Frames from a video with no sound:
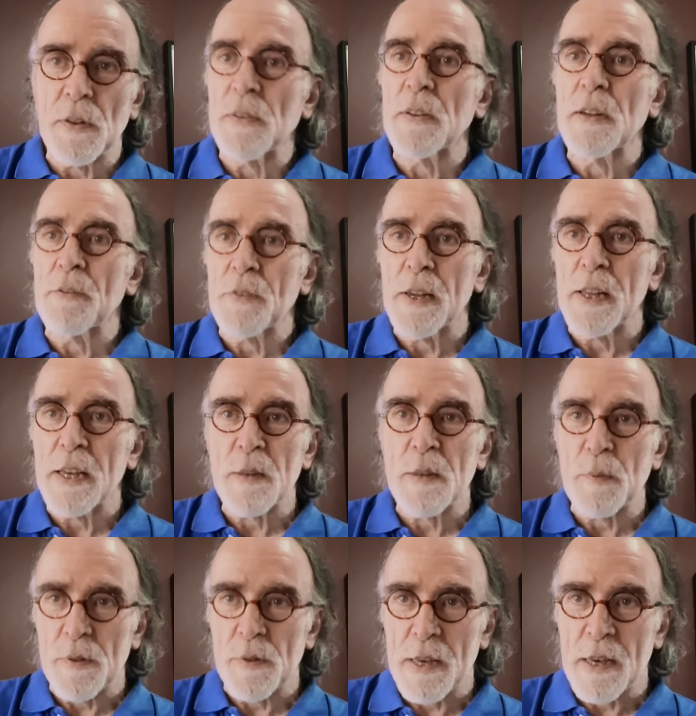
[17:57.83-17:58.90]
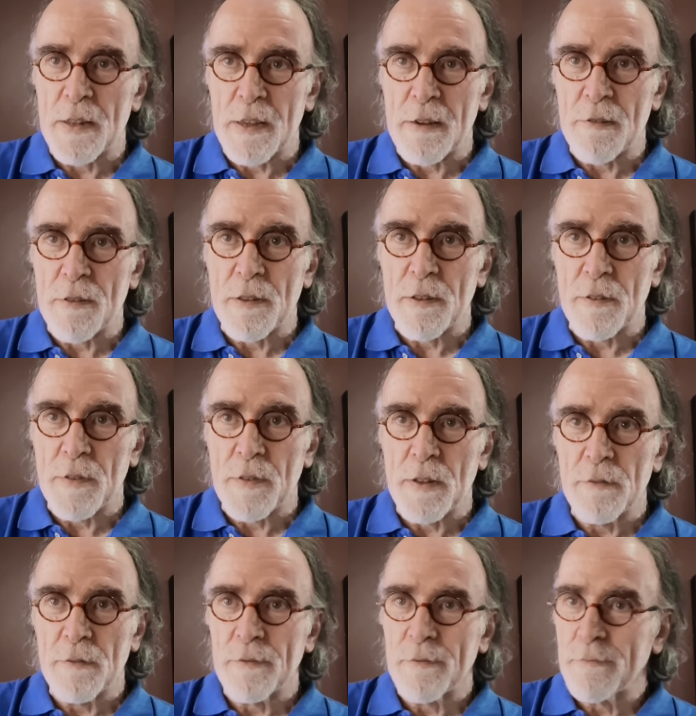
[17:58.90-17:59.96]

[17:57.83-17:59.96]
There's enough collectibles out there in silver,